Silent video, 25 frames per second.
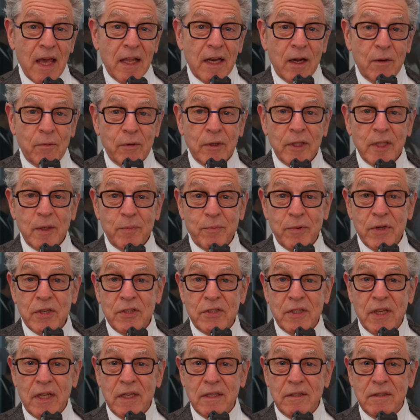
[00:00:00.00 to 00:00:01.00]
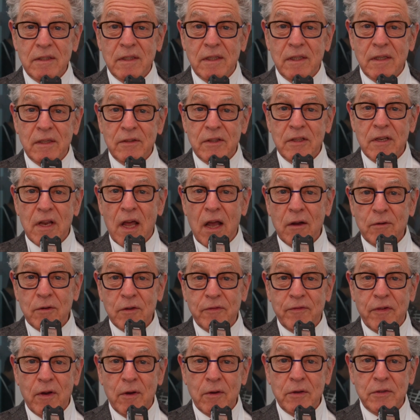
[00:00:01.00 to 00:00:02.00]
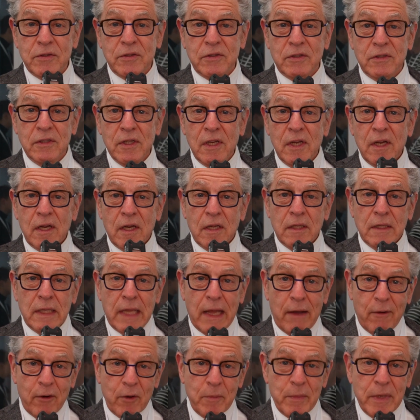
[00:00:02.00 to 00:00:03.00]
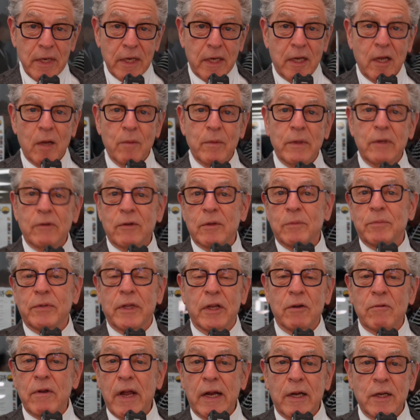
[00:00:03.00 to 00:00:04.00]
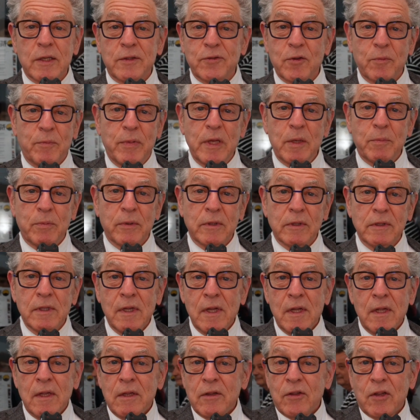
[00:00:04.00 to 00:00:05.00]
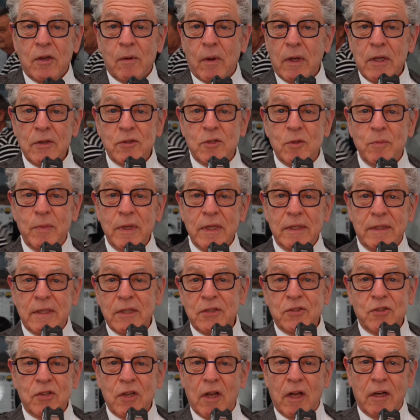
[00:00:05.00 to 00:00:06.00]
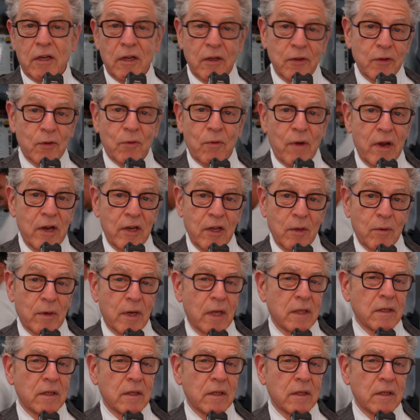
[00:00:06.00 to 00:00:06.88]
And I really appreciate the Nagra folks allowing me to come here and play records for people. I used to be a disc jockey on the radio, and I